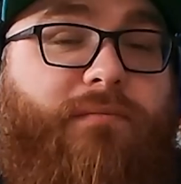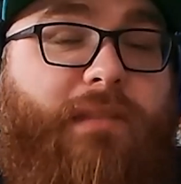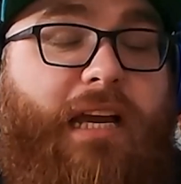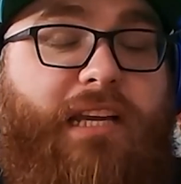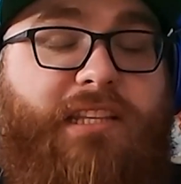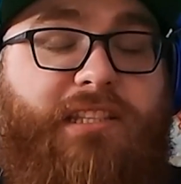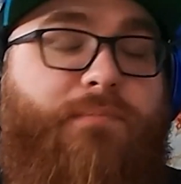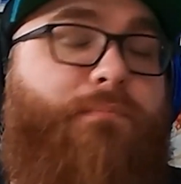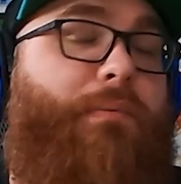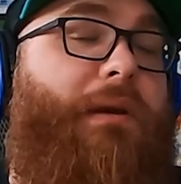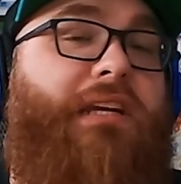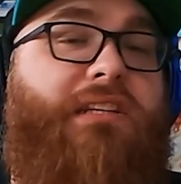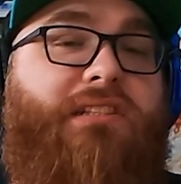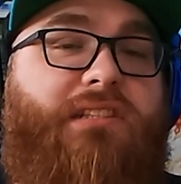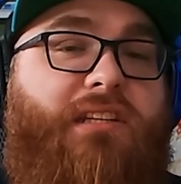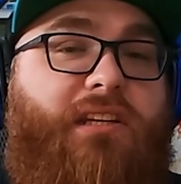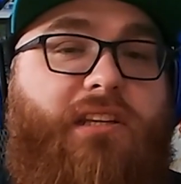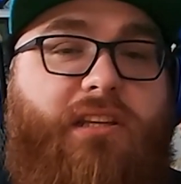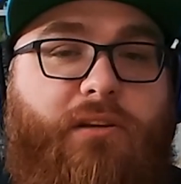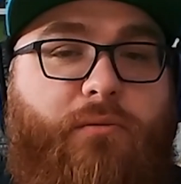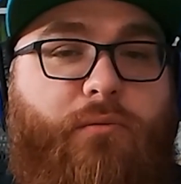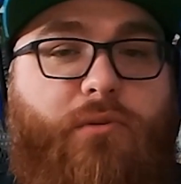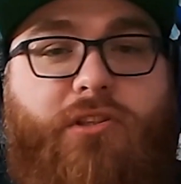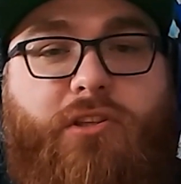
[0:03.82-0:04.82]
that's
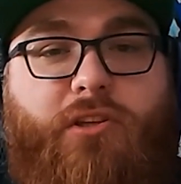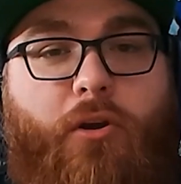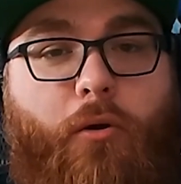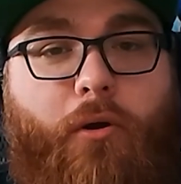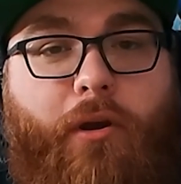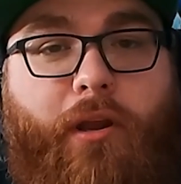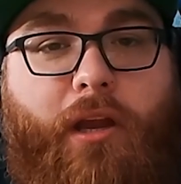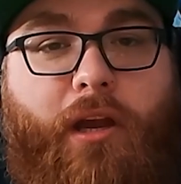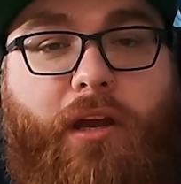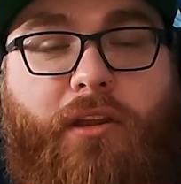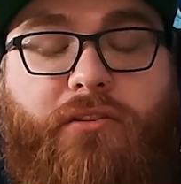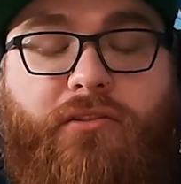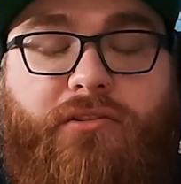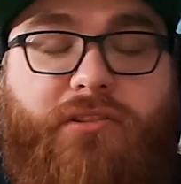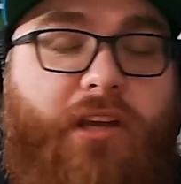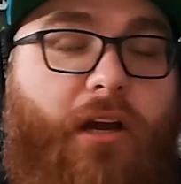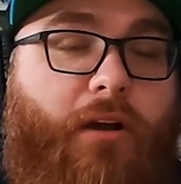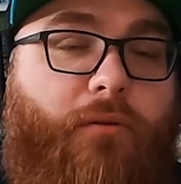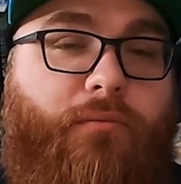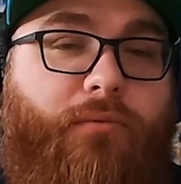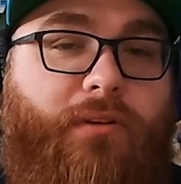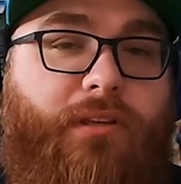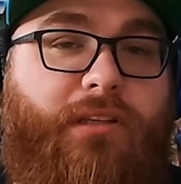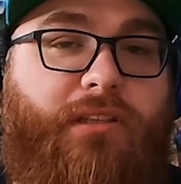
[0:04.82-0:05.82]
basically what's going on. There's
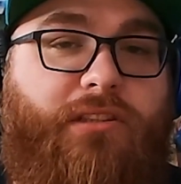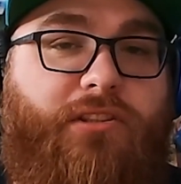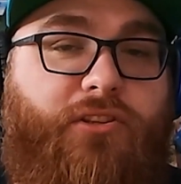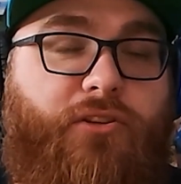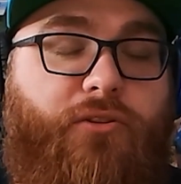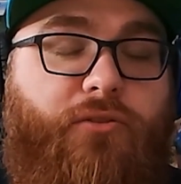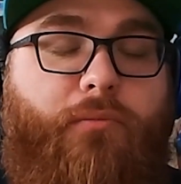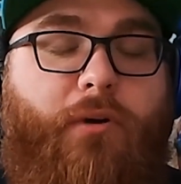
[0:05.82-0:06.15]
not really too